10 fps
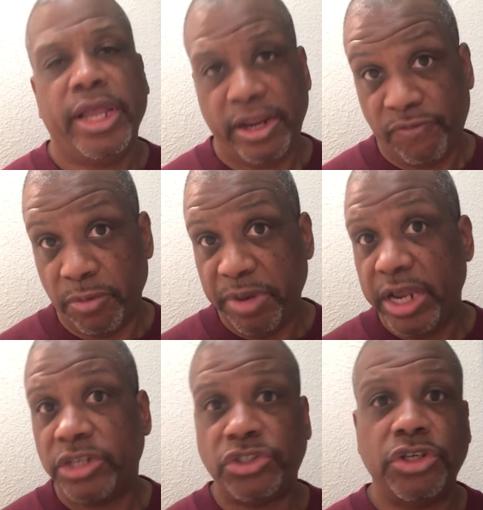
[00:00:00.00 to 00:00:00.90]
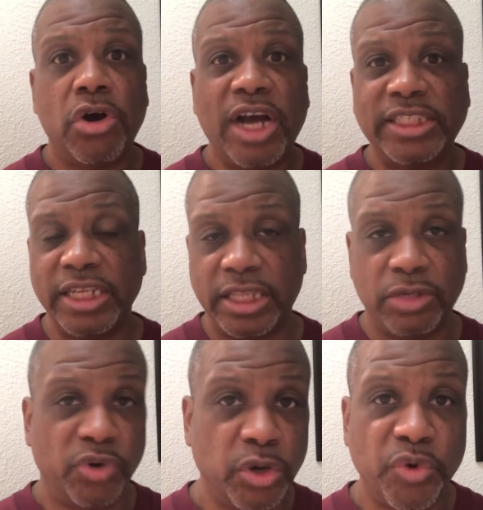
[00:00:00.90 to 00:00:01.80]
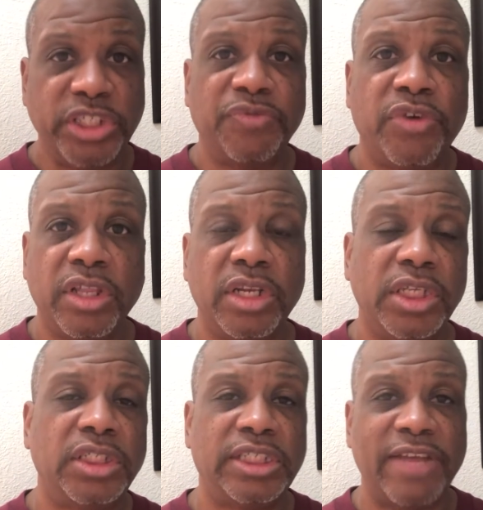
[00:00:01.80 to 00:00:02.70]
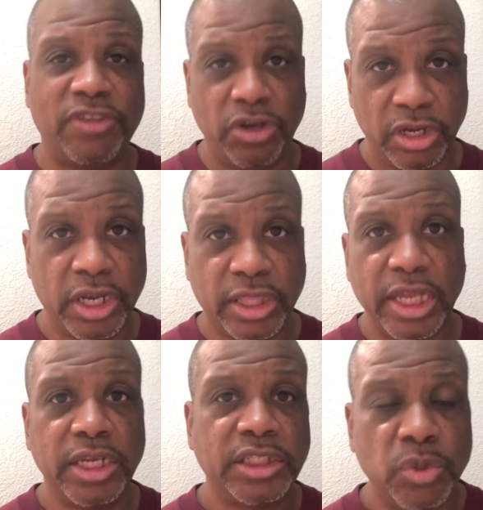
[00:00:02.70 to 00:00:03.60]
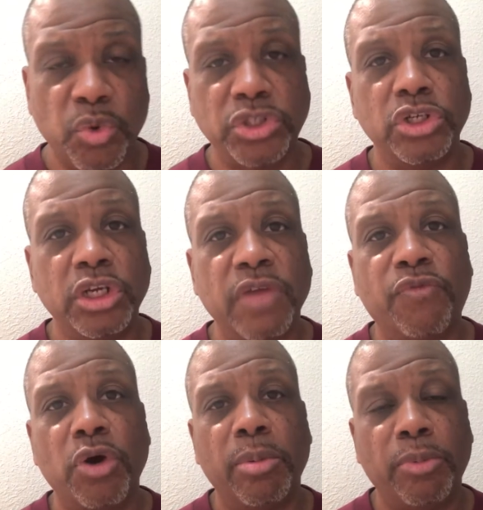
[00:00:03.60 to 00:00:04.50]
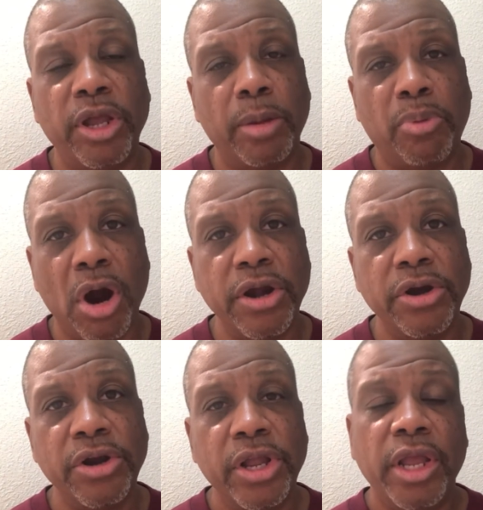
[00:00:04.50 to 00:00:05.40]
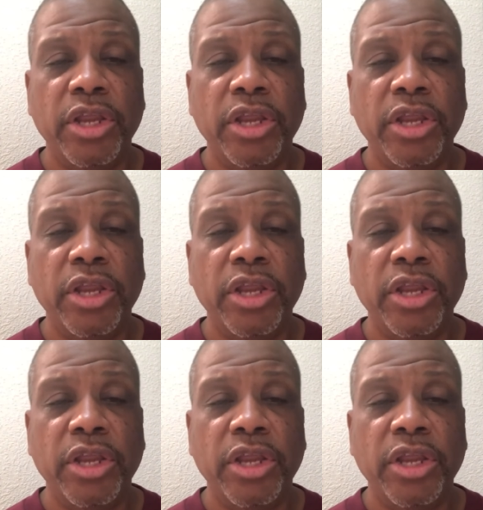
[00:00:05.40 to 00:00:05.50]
And for me, as you know, I said the real reason for the list is after you look at that list and what you're looking for in a partner,